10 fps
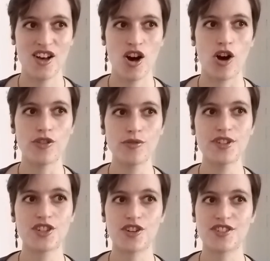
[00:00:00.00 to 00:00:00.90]
Although the
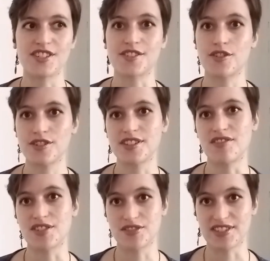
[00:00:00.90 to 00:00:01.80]
church is currently
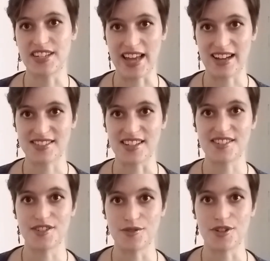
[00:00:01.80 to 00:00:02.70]
restricting access
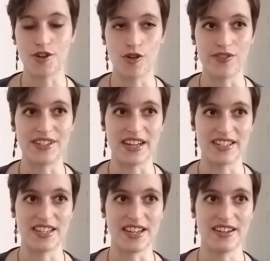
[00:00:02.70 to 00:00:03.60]
due to
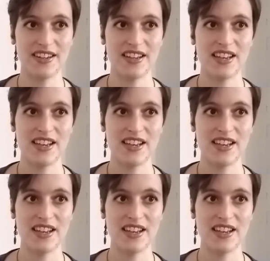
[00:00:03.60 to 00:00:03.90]
COVID-19,